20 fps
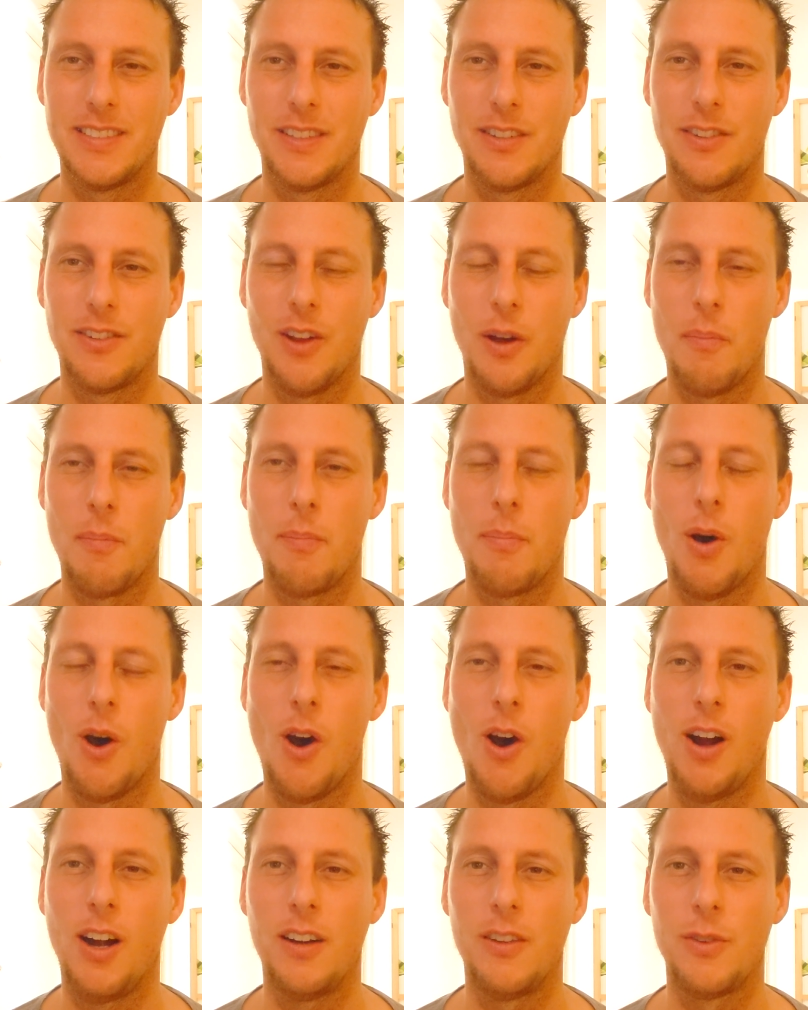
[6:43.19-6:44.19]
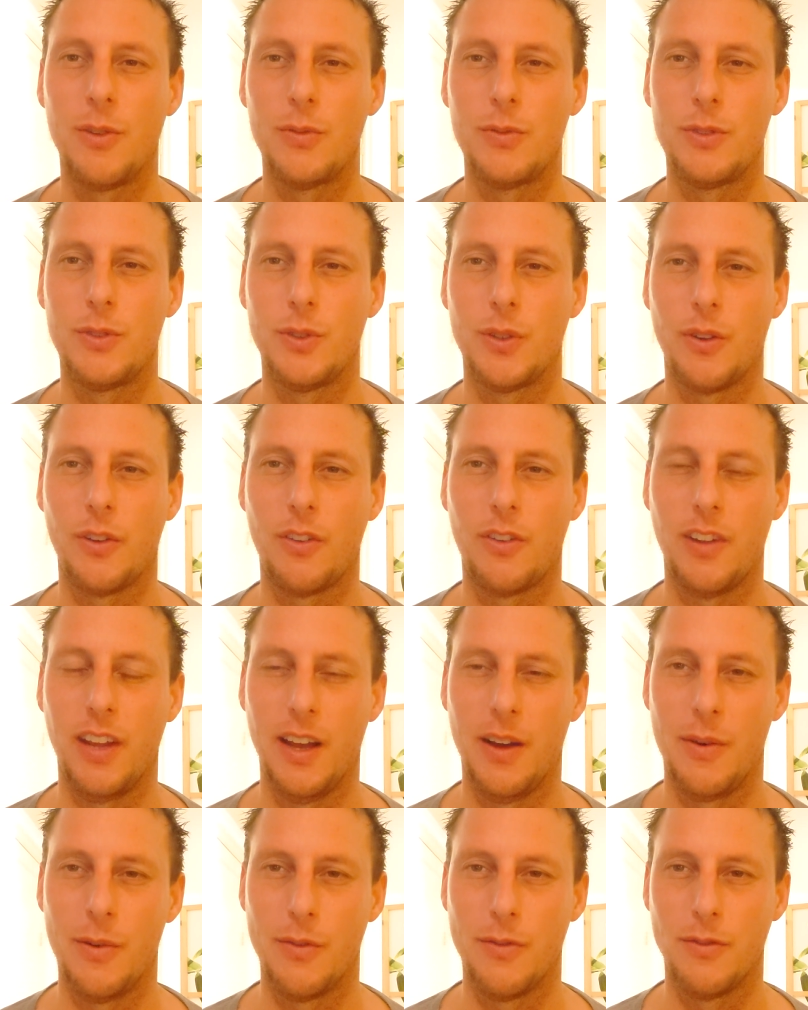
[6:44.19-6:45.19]
Some part of
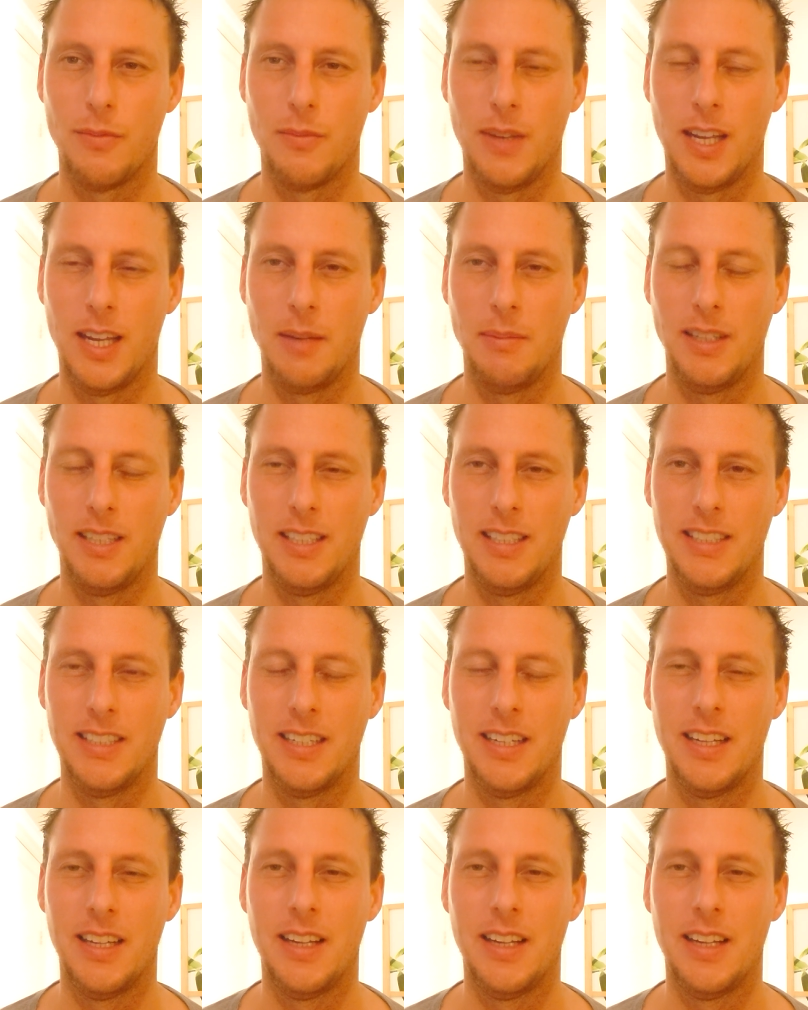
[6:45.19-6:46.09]
yourself, maybe.